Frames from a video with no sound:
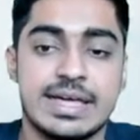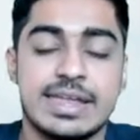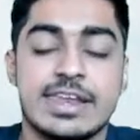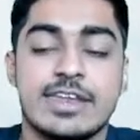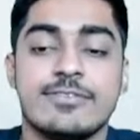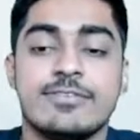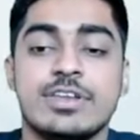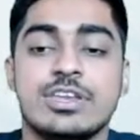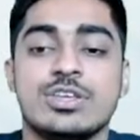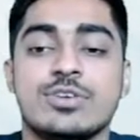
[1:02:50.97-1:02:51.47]

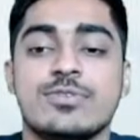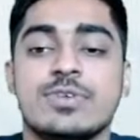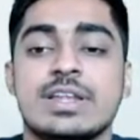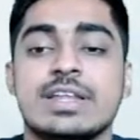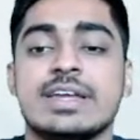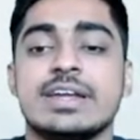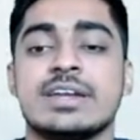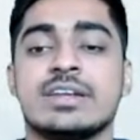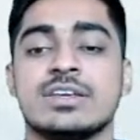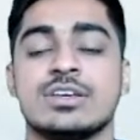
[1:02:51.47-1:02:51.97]
revenue
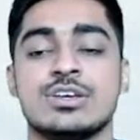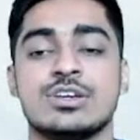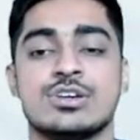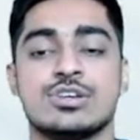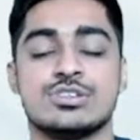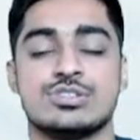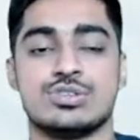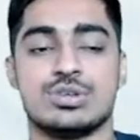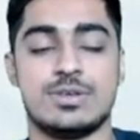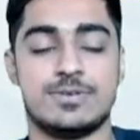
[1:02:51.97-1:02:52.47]
we'll get.
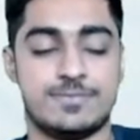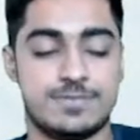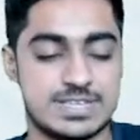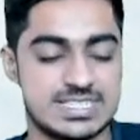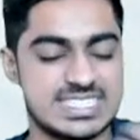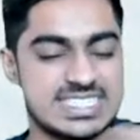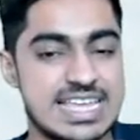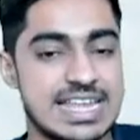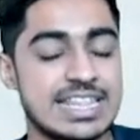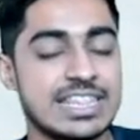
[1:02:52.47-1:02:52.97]
So if we
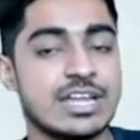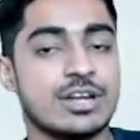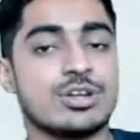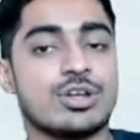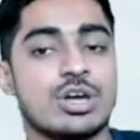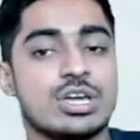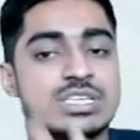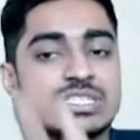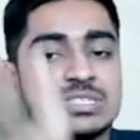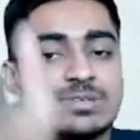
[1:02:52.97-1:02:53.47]
sell the
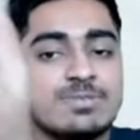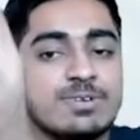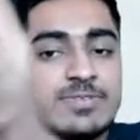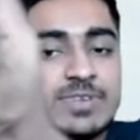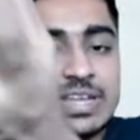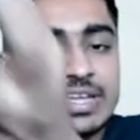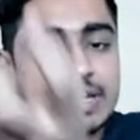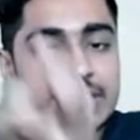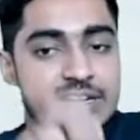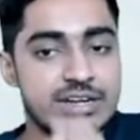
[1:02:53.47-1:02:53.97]
toys, we
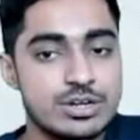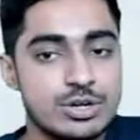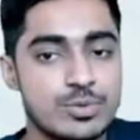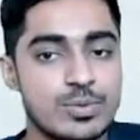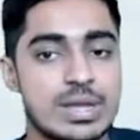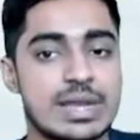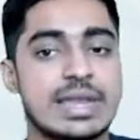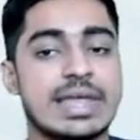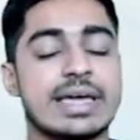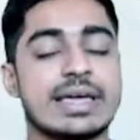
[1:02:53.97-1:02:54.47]
will get
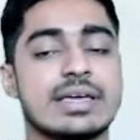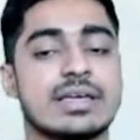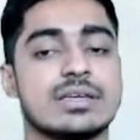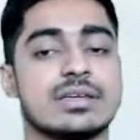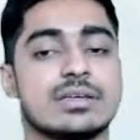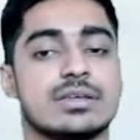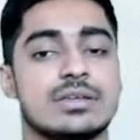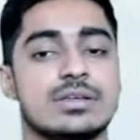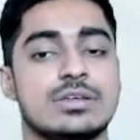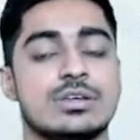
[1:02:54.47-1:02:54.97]
12 lakh.
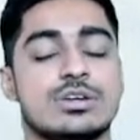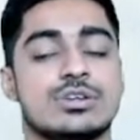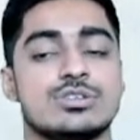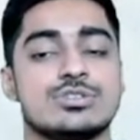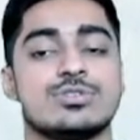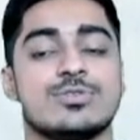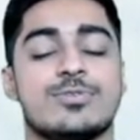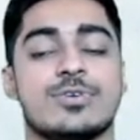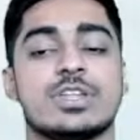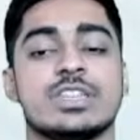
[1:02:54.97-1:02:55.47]

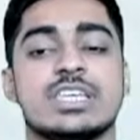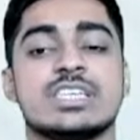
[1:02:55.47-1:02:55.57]
So for